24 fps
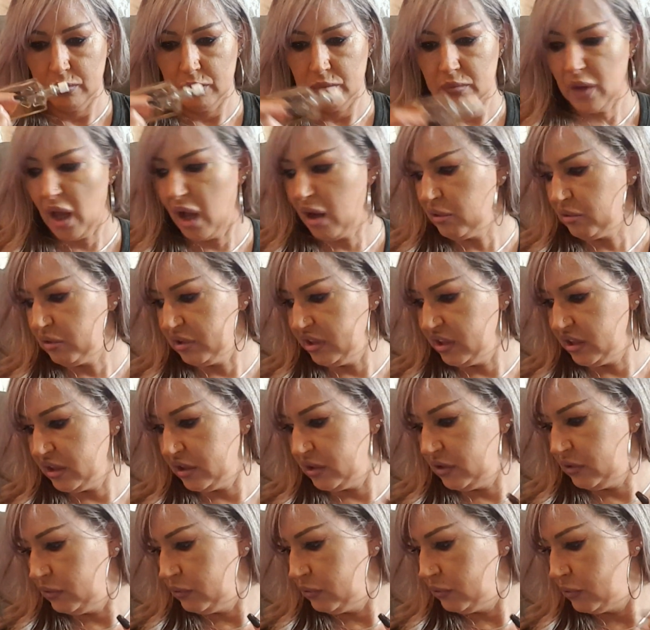Not
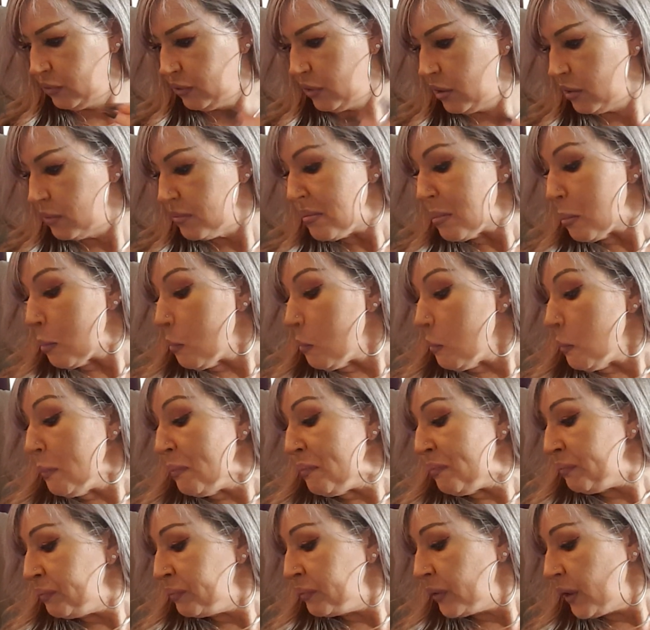really.
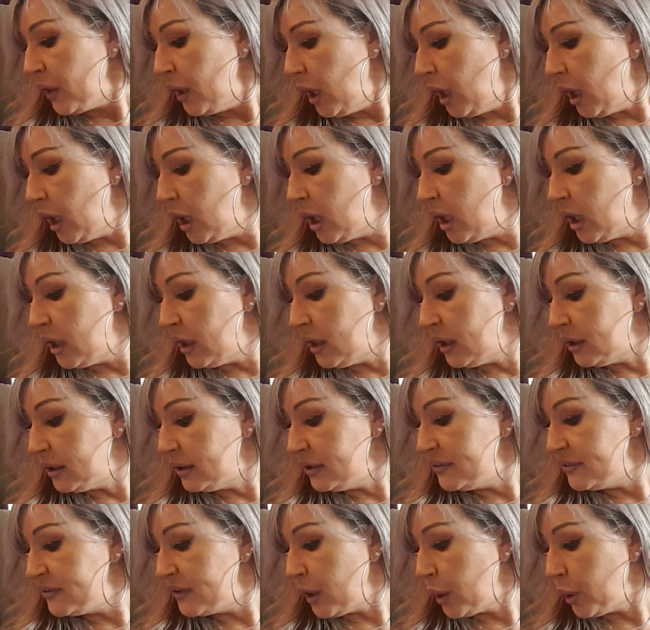
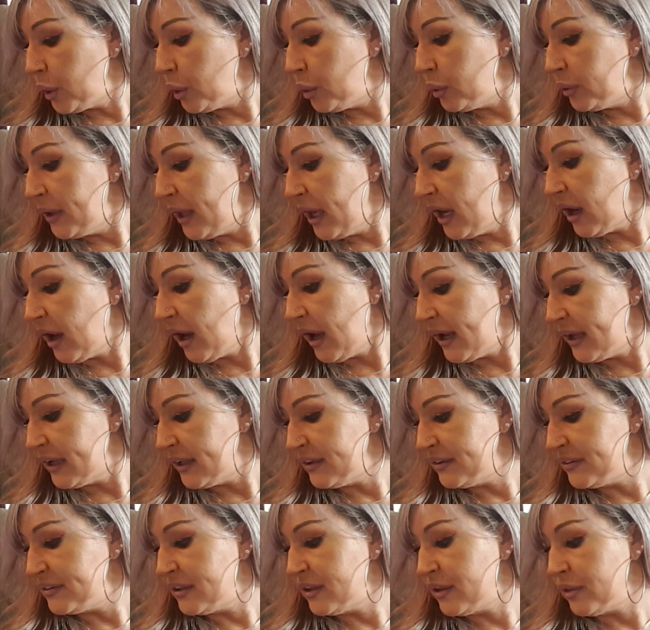So yeah,
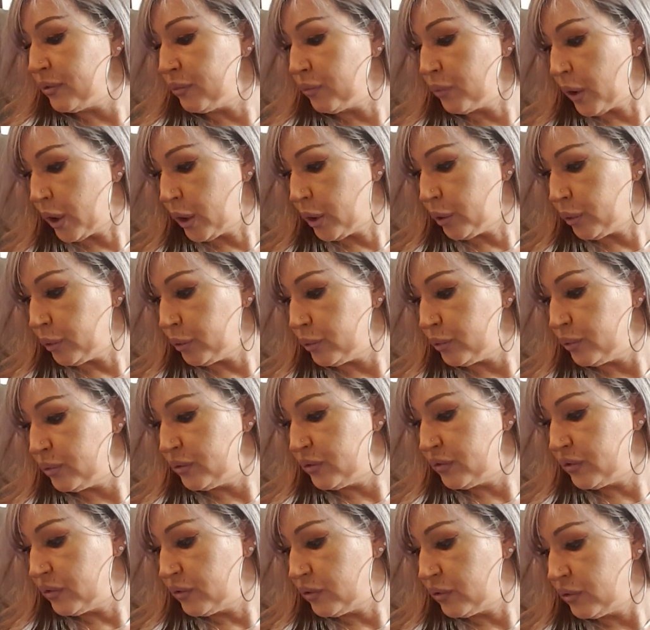hyacinth,
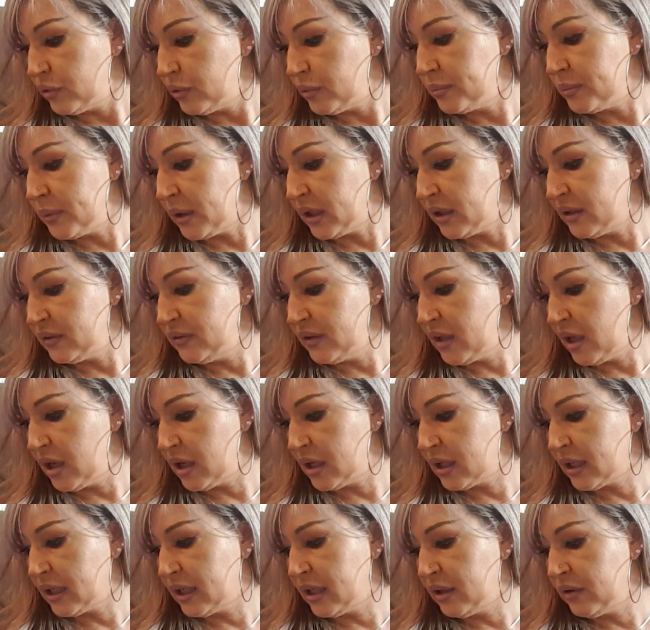rose, musk,
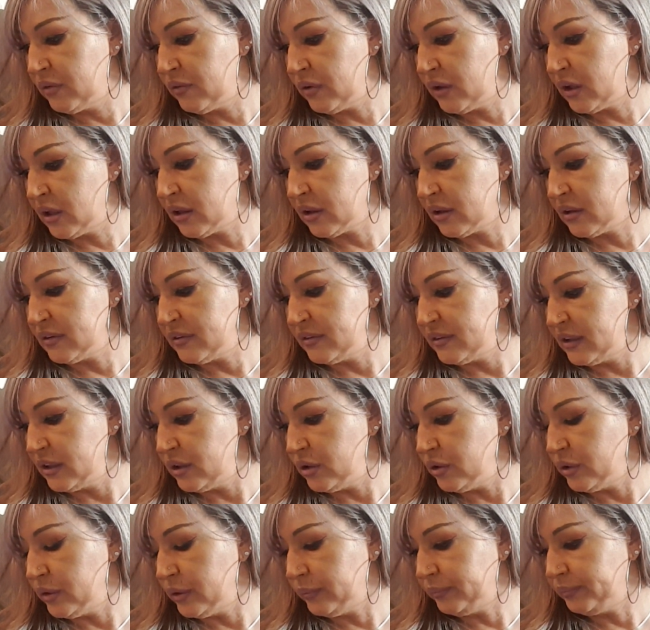honey, vanilla,
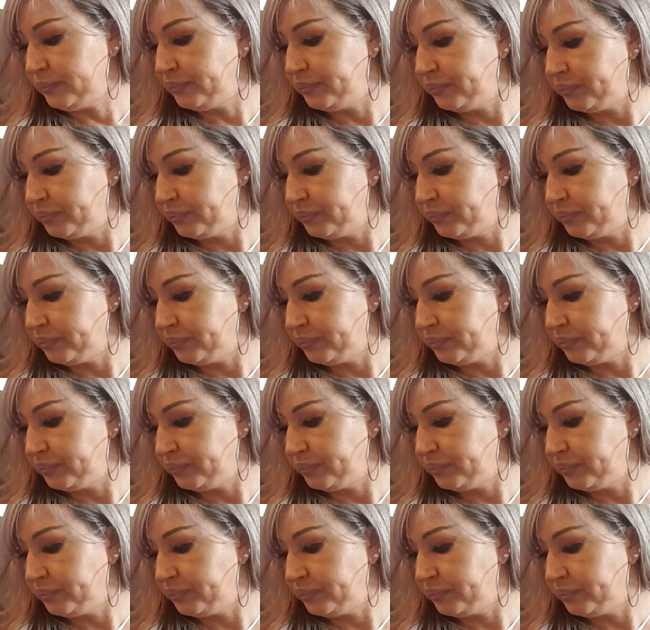cedar.